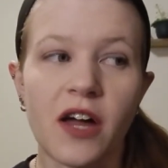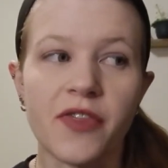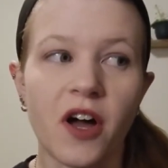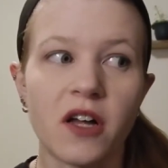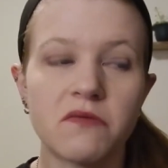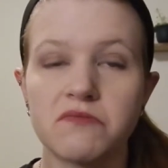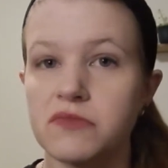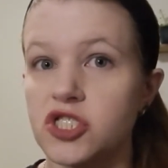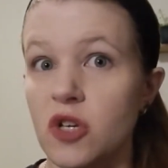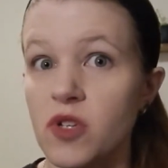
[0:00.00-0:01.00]
I thought
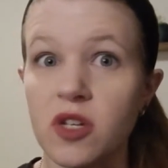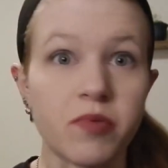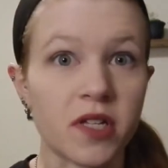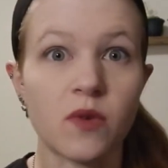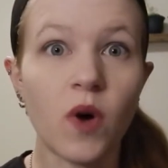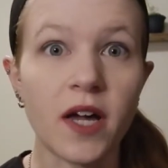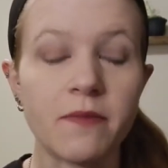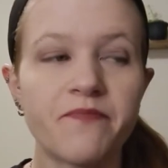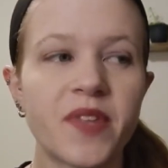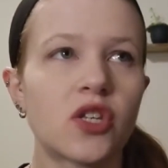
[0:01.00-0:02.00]
she was completely white.